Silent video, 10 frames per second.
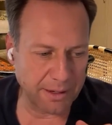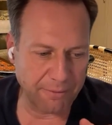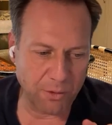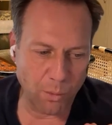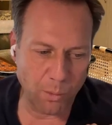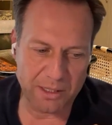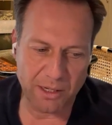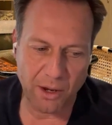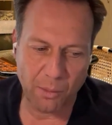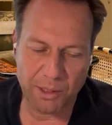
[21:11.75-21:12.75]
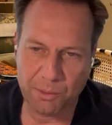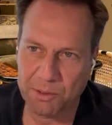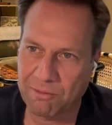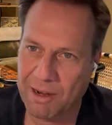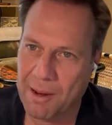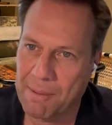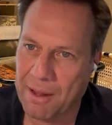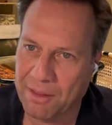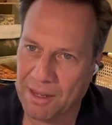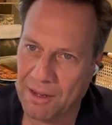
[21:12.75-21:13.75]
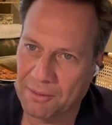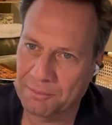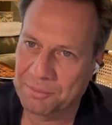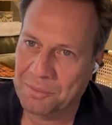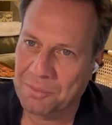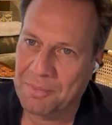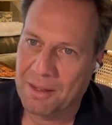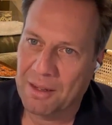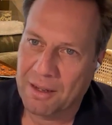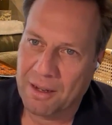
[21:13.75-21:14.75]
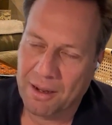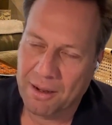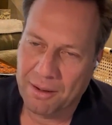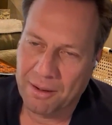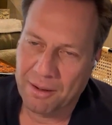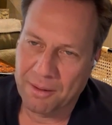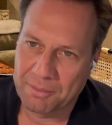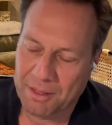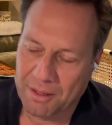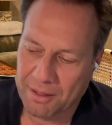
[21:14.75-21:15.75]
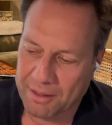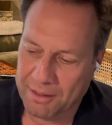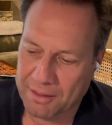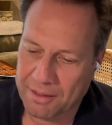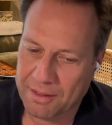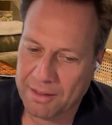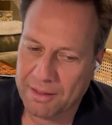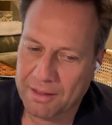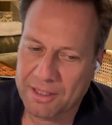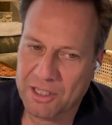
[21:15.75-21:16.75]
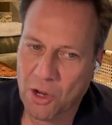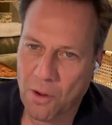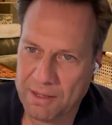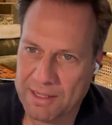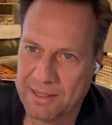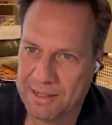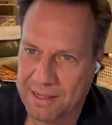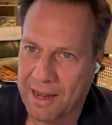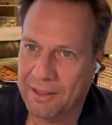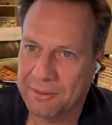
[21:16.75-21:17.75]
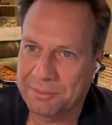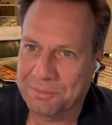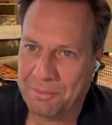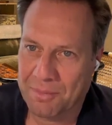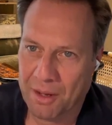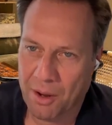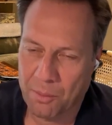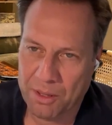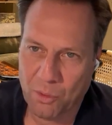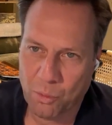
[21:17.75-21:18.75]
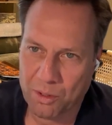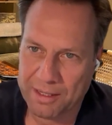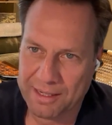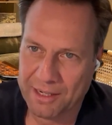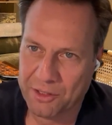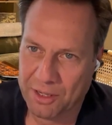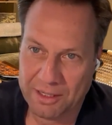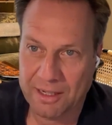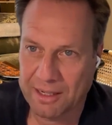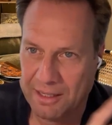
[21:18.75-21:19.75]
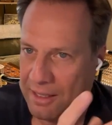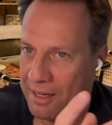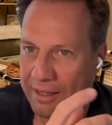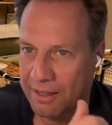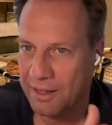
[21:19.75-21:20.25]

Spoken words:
a few weeks ago, which was really about um, the the services layer within organizations, and it's like,